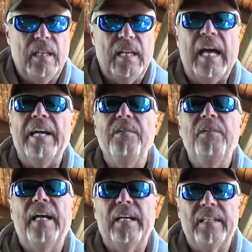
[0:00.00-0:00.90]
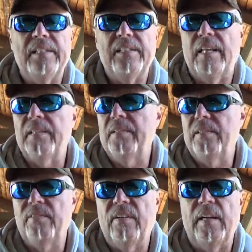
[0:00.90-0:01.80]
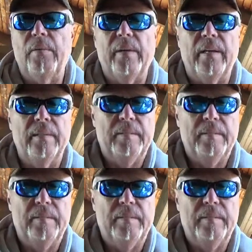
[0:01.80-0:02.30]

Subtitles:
I do not consent to the following.